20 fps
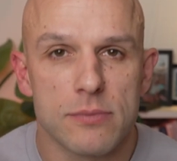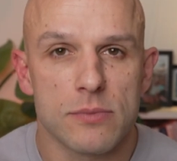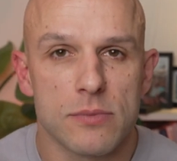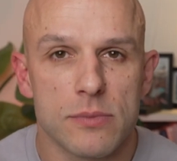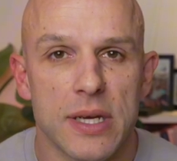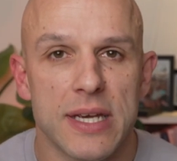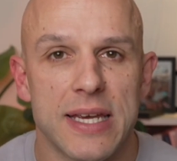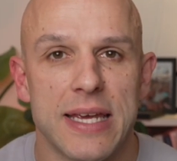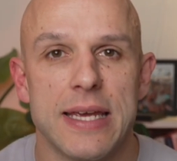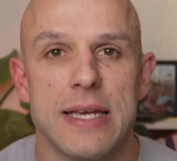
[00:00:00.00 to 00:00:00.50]

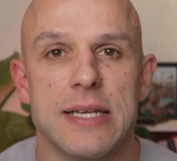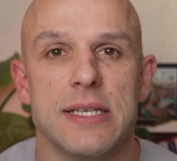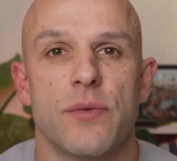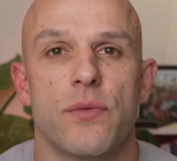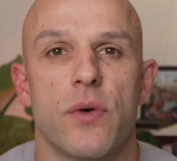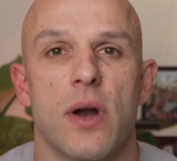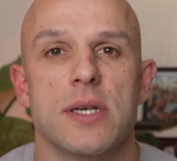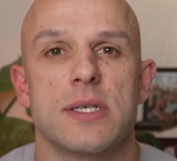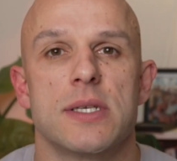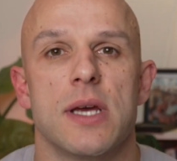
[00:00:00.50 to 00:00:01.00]
make it easy
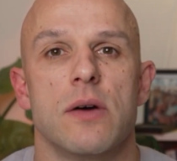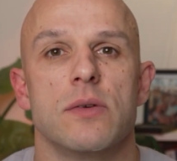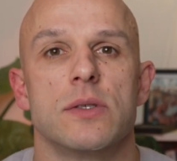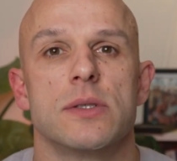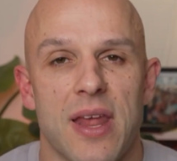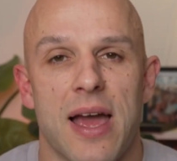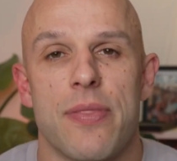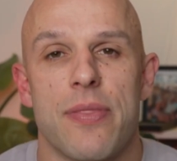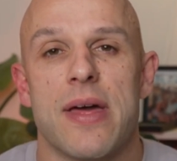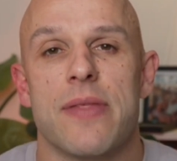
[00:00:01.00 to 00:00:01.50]
for ourselves.
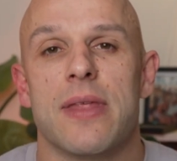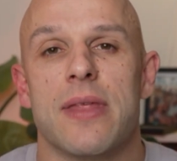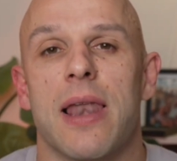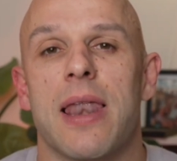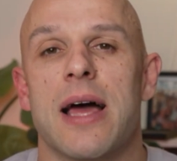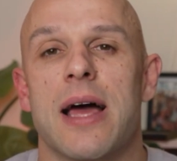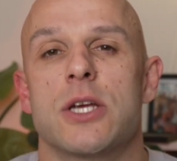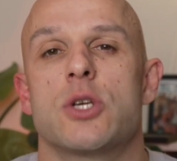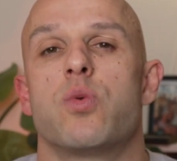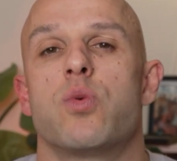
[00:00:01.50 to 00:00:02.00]
And then the
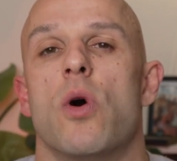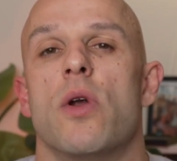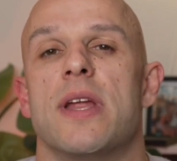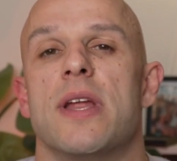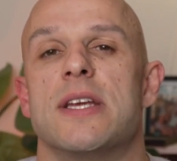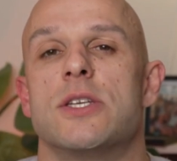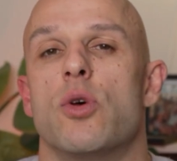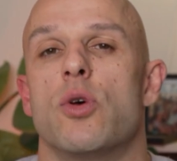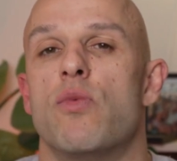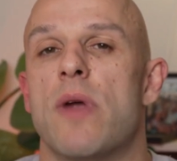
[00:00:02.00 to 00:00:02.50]
last one
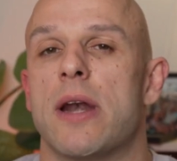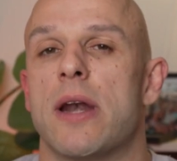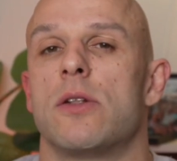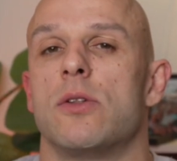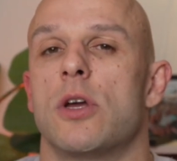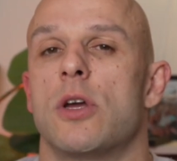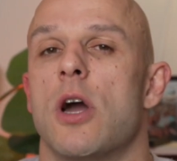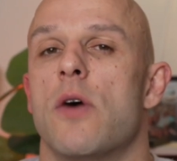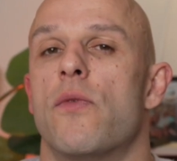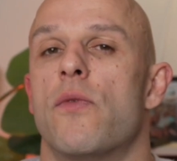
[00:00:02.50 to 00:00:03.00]
is the
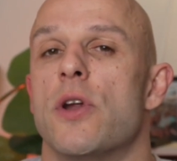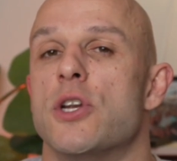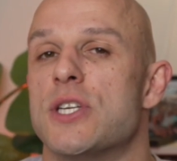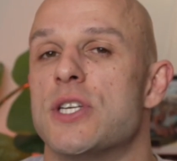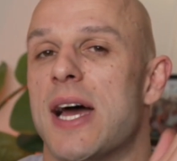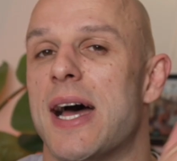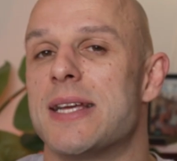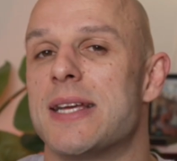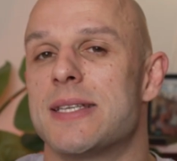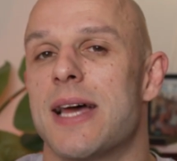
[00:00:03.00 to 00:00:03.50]
rental coverage.
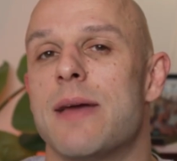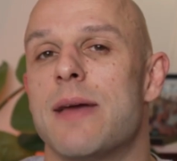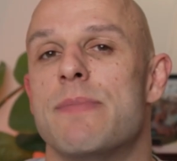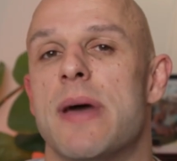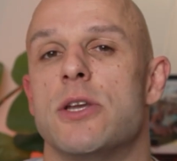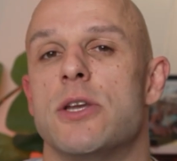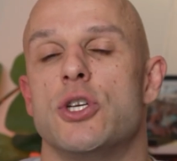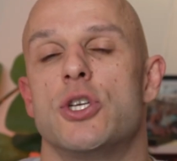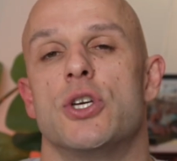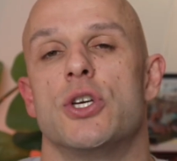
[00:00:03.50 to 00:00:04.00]
As I
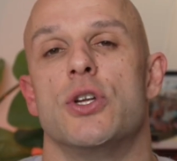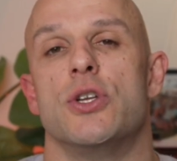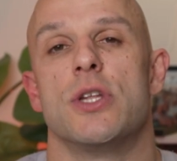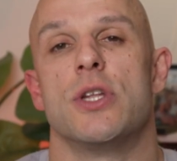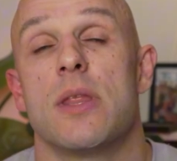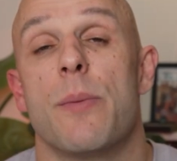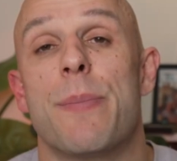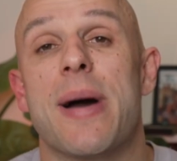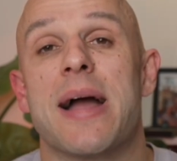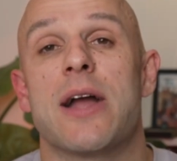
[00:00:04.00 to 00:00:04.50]
mentioned,
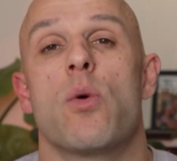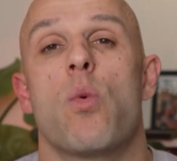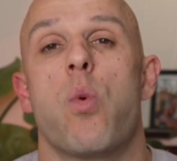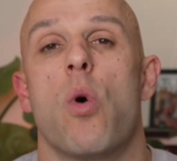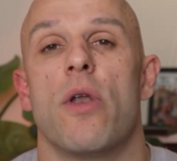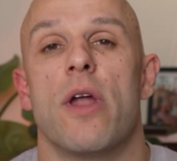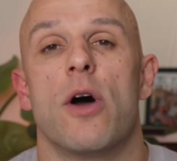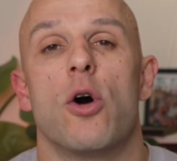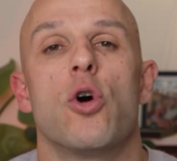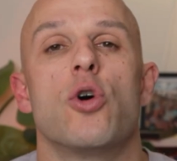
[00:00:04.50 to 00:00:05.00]
the bank
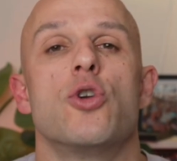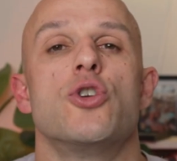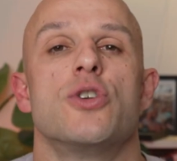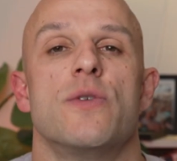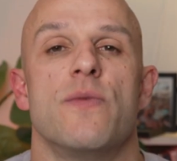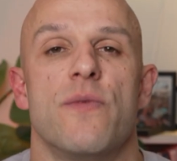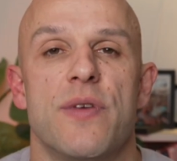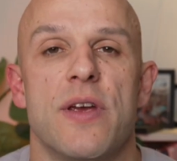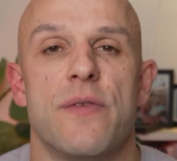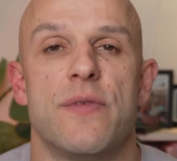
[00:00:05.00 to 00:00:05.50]
want
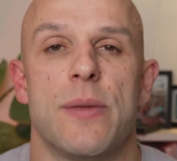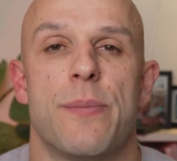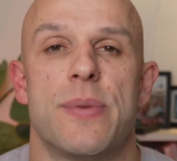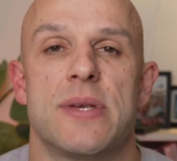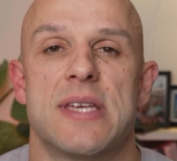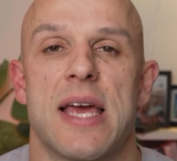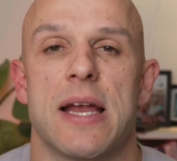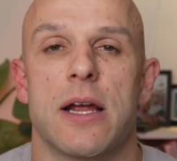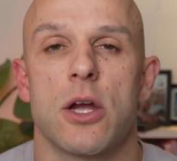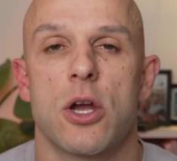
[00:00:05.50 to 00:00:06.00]

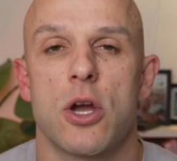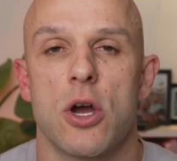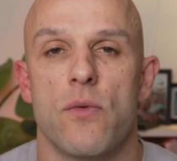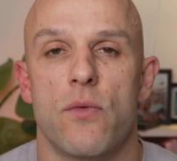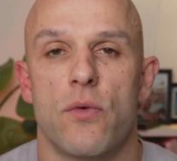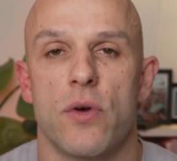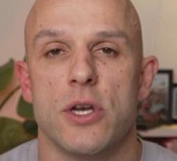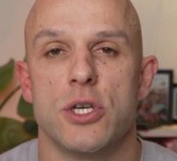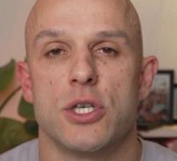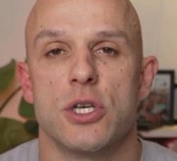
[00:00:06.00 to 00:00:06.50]
150%
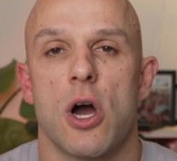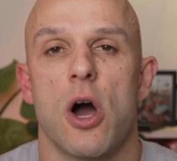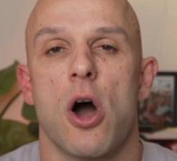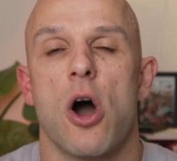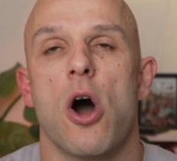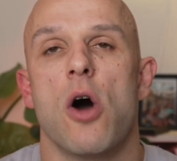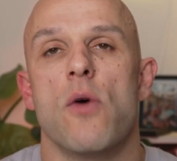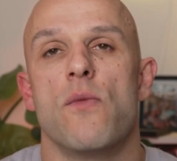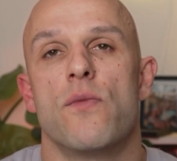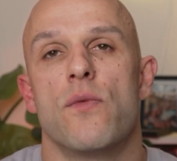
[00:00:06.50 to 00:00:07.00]
coverage
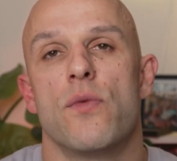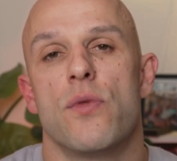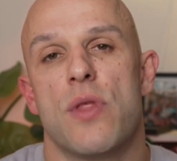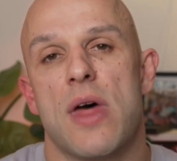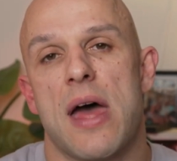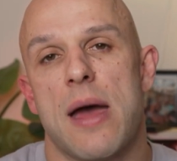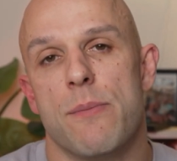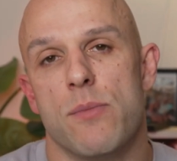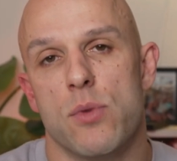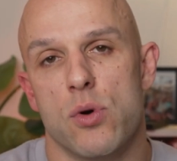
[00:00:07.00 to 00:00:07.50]
of
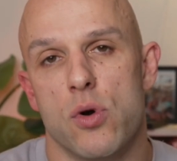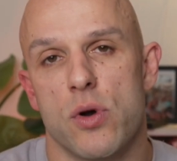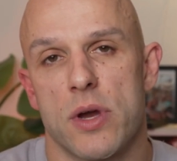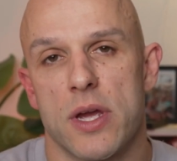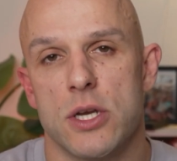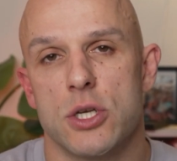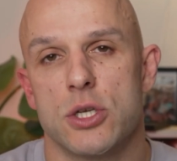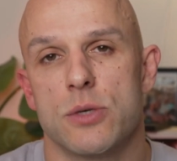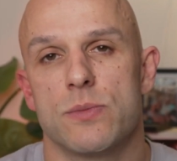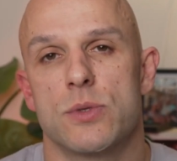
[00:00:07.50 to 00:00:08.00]
their mortgage.